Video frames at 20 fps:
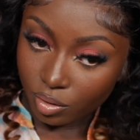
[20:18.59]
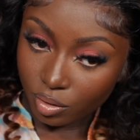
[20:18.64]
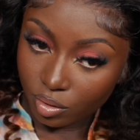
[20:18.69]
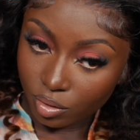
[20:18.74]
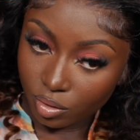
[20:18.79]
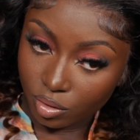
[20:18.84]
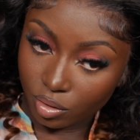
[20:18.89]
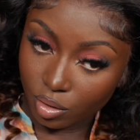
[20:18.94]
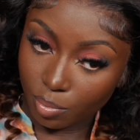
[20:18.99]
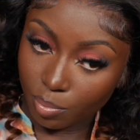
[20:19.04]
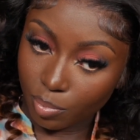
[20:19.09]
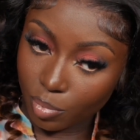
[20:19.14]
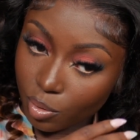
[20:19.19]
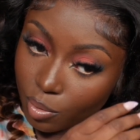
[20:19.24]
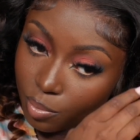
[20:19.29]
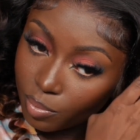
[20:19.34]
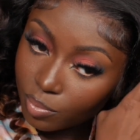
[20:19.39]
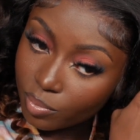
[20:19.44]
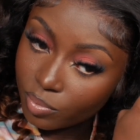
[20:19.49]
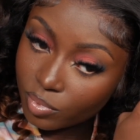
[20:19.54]
So
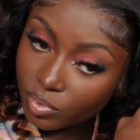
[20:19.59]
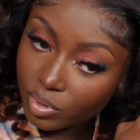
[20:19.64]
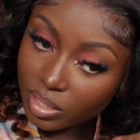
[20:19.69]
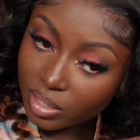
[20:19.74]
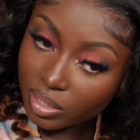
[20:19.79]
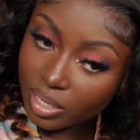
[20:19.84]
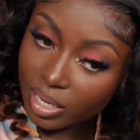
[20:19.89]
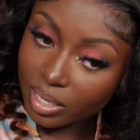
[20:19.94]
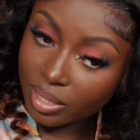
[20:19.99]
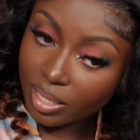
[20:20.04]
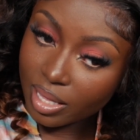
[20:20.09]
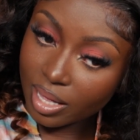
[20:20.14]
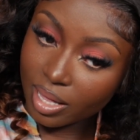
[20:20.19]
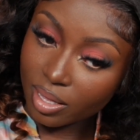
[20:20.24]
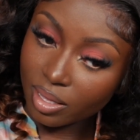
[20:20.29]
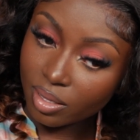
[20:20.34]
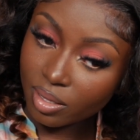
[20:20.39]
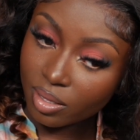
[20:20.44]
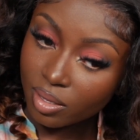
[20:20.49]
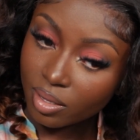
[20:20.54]
boom, just like
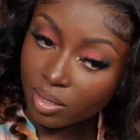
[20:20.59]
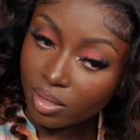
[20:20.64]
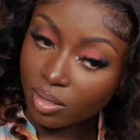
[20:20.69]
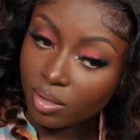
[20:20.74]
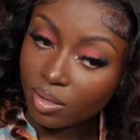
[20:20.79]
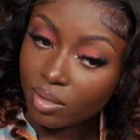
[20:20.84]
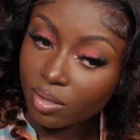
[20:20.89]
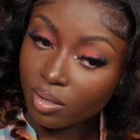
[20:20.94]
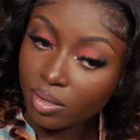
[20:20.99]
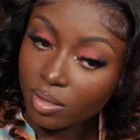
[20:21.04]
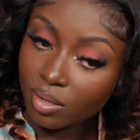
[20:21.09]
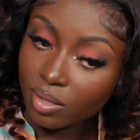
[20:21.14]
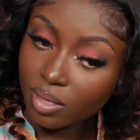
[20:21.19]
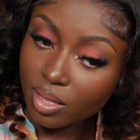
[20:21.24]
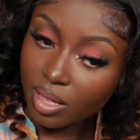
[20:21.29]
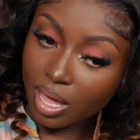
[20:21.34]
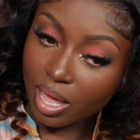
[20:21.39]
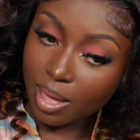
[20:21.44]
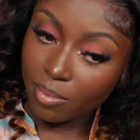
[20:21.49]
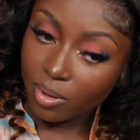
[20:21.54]
that.
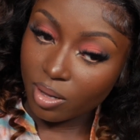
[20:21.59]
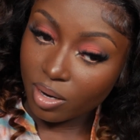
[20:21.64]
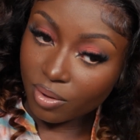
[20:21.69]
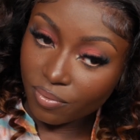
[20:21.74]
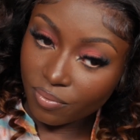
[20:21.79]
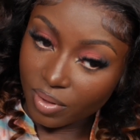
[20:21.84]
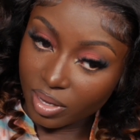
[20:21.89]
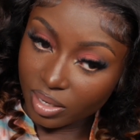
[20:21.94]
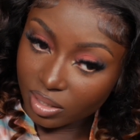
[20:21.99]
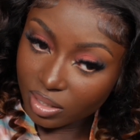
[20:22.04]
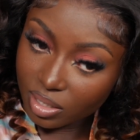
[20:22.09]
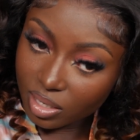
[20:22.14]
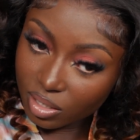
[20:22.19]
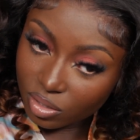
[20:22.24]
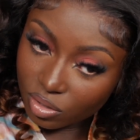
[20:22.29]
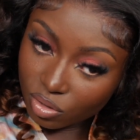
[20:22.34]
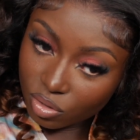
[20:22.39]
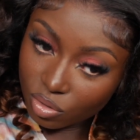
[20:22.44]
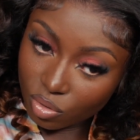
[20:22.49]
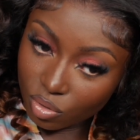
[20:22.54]
I am gonna fix
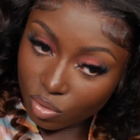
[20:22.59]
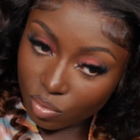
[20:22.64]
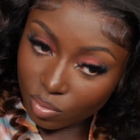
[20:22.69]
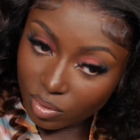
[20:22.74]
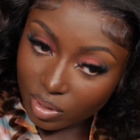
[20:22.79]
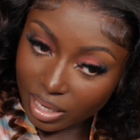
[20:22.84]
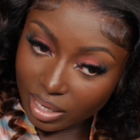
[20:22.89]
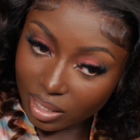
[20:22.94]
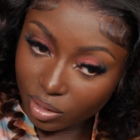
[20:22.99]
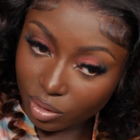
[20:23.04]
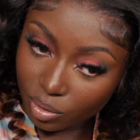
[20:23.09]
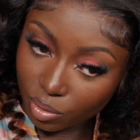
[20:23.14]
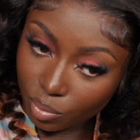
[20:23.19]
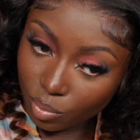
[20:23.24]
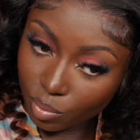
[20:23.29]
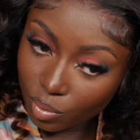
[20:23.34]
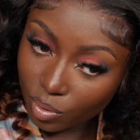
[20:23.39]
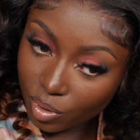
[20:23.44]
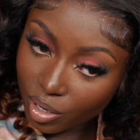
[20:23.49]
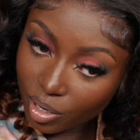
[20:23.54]
these two like
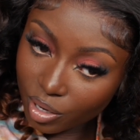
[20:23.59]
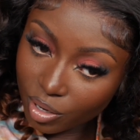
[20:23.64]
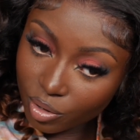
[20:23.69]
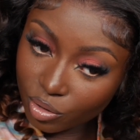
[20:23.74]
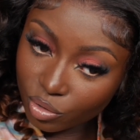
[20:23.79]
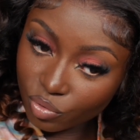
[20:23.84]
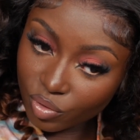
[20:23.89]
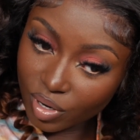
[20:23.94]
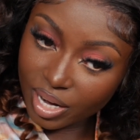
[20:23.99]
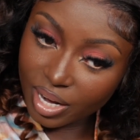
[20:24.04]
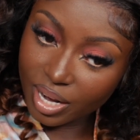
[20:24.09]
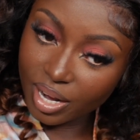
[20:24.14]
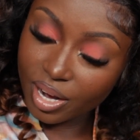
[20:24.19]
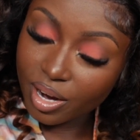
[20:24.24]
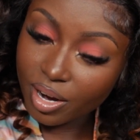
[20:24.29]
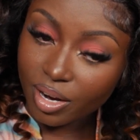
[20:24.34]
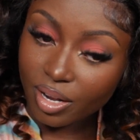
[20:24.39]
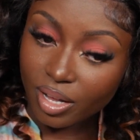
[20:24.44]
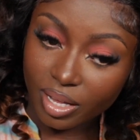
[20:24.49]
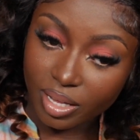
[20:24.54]
little curls right
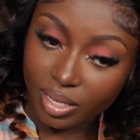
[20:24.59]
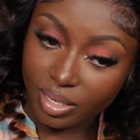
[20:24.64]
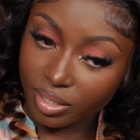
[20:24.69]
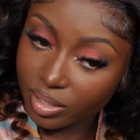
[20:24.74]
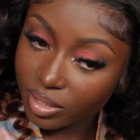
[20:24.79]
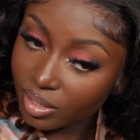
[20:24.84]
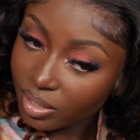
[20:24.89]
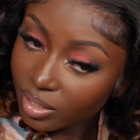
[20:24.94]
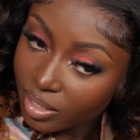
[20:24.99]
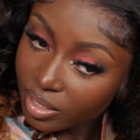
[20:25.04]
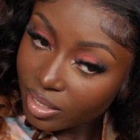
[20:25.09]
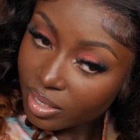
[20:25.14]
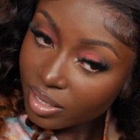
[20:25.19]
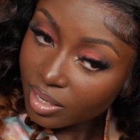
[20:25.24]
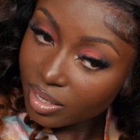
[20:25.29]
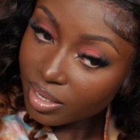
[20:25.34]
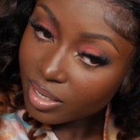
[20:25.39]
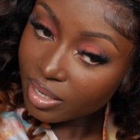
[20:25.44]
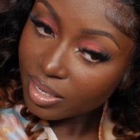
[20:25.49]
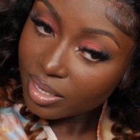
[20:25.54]
here because
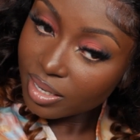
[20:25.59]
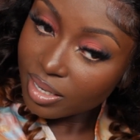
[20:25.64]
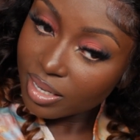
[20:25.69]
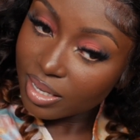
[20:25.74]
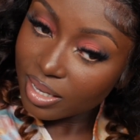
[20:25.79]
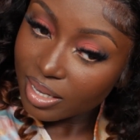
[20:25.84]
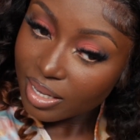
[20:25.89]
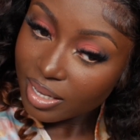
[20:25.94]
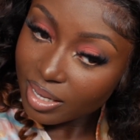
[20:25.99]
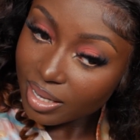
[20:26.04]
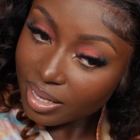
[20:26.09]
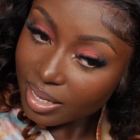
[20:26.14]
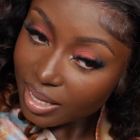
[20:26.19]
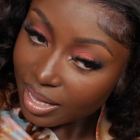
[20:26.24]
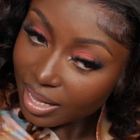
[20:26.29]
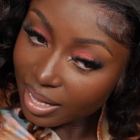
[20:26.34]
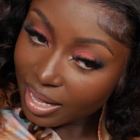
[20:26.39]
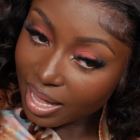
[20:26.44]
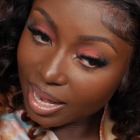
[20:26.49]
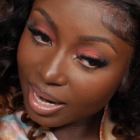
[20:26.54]

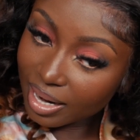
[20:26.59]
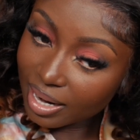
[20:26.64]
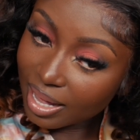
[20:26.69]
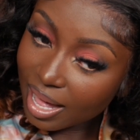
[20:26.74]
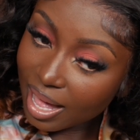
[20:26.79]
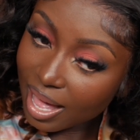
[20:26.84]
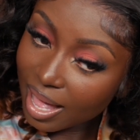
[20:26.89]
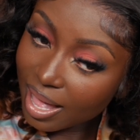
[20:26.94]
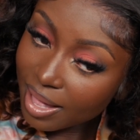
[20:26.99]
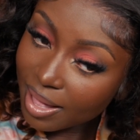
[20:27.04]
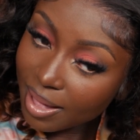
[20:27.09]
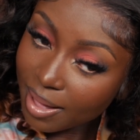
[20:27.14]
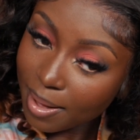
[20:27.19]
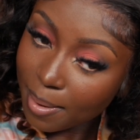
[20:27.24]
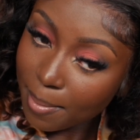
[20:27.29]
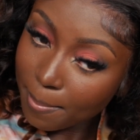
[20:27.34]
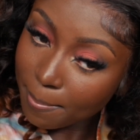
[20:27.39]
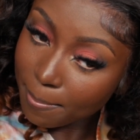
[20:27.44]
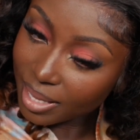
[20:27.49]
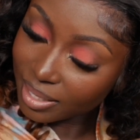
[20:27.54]
it kind of got
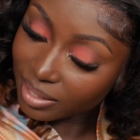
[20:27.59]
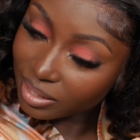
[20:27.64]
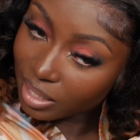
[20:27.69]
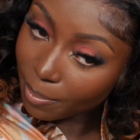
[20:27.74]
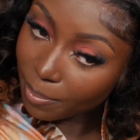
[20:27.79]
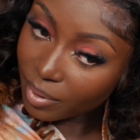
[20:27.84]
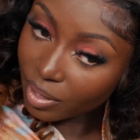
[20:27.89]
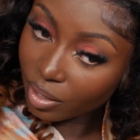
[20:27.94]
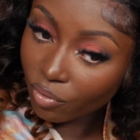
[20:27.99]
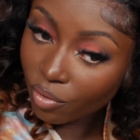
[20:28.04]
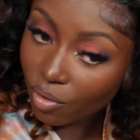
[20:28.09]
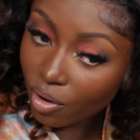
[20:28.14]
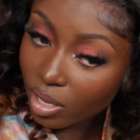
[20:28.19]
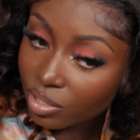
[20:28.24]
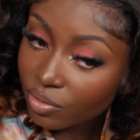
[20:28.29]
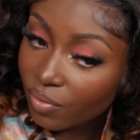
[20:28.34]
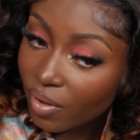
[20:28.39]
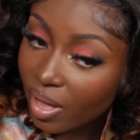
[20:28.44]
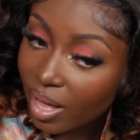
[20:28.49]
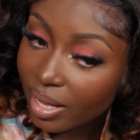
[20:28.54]
messed up in the
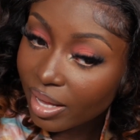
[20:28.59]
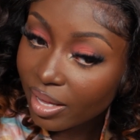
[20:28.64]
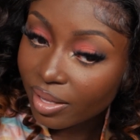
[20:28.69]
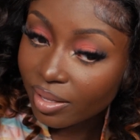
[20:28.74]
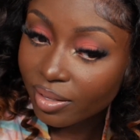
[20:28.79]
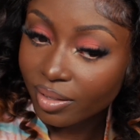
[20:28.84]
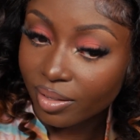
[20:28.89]
crossfire.